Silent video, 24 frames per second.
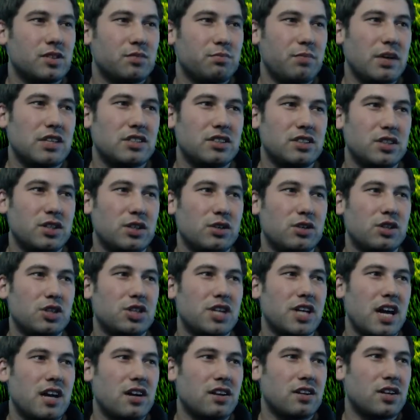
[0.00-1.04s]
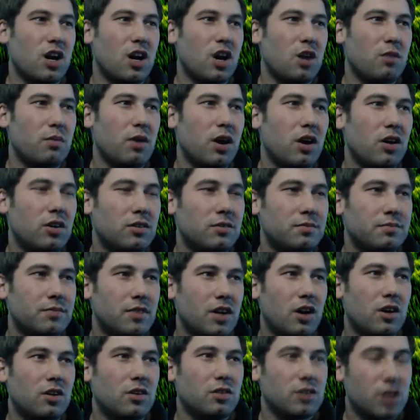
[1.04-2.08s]
basically doing a shattered gobo
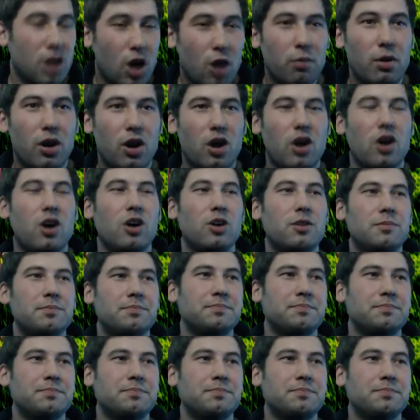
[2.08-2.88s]
ho.